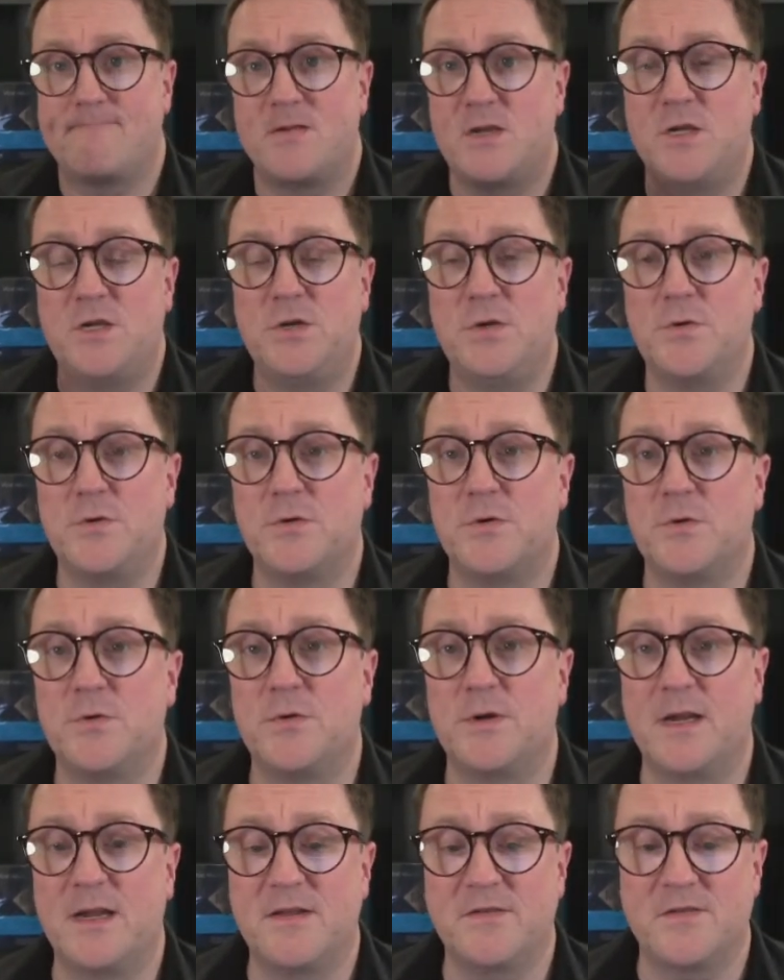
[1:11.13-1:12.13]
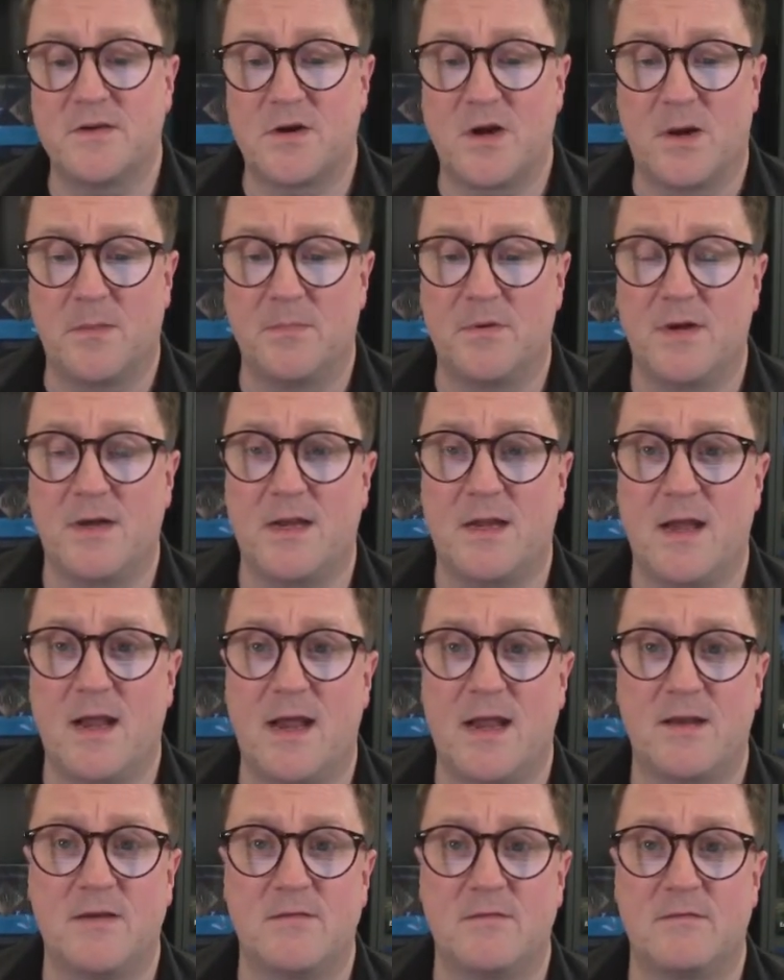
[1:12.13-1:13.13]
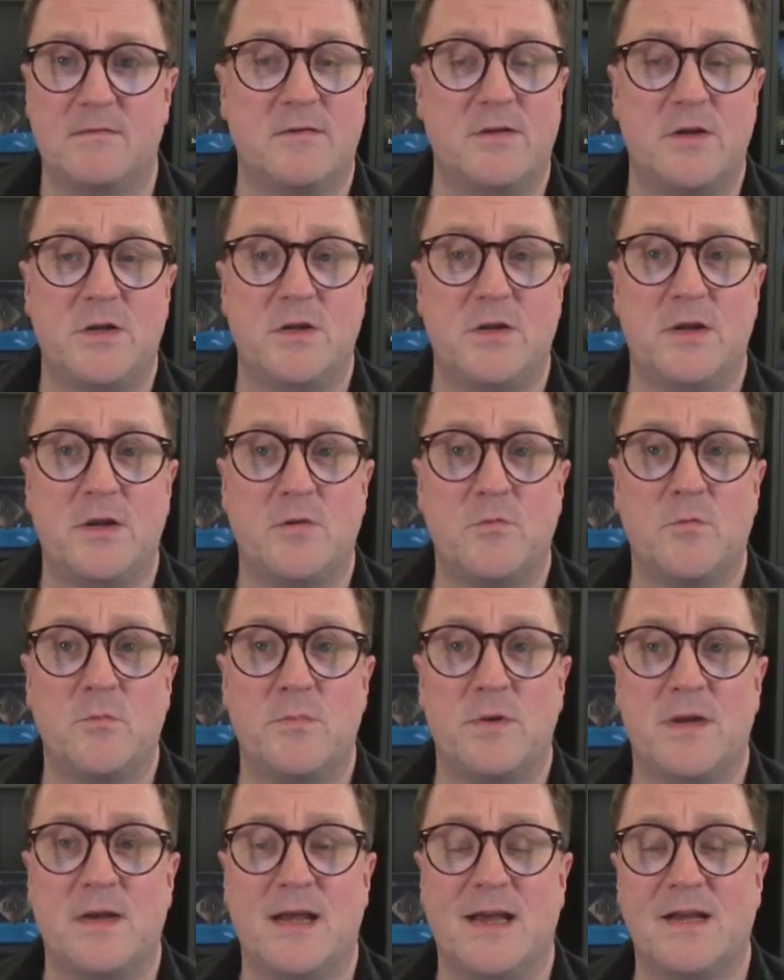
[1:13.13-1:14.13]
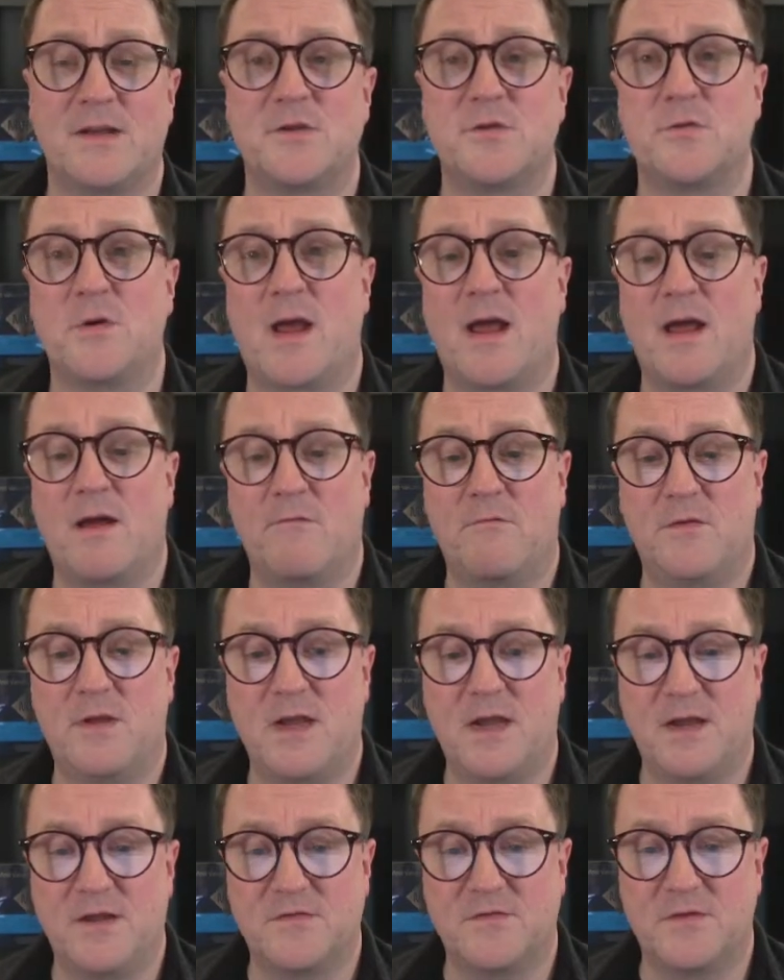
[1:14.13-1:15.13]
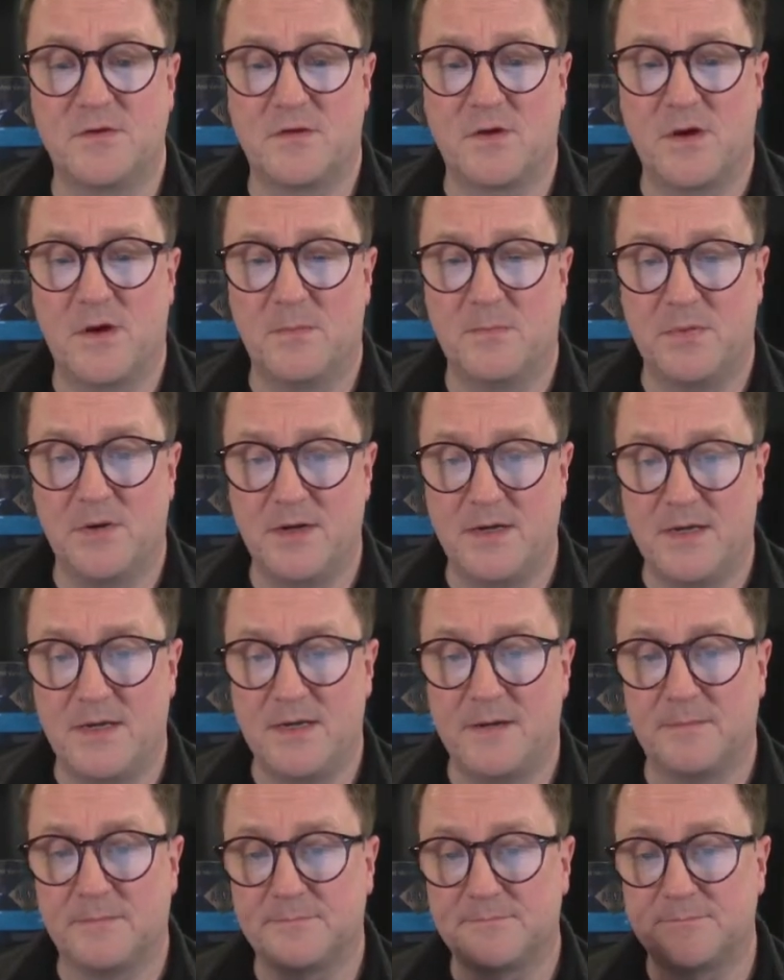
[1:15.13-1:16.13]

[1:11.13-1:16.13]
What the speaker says: you're doing intercompany, and it would be nice to have the intercompany